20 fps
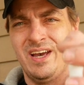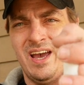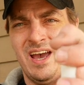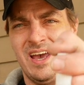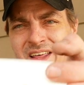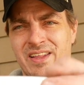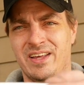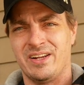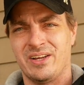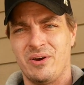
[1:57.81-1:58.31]

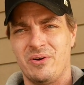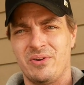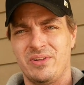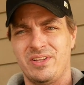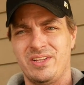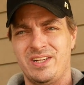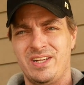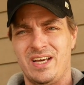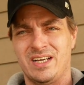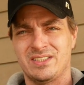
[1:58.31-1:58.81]
and then go to
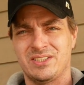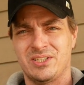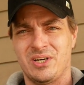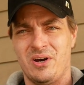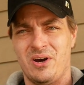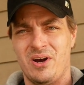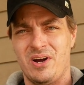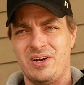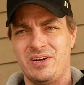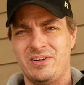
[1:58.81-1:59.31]
the next
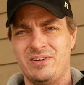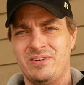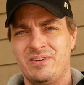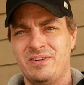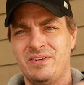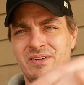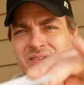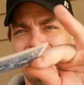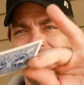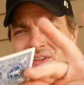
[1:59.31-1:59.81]
card,
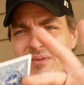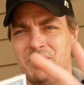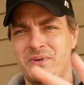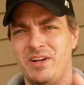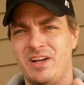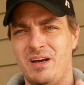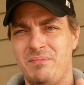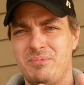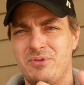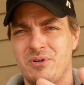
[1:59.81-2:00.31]
flip it
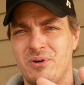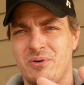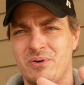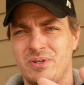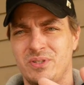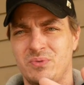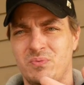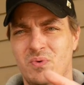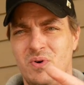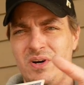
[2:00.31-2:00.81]
up, show it
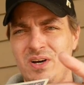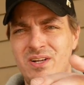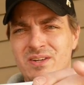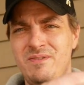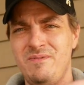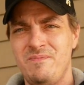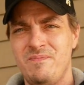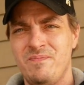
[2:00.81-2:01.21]
as 1,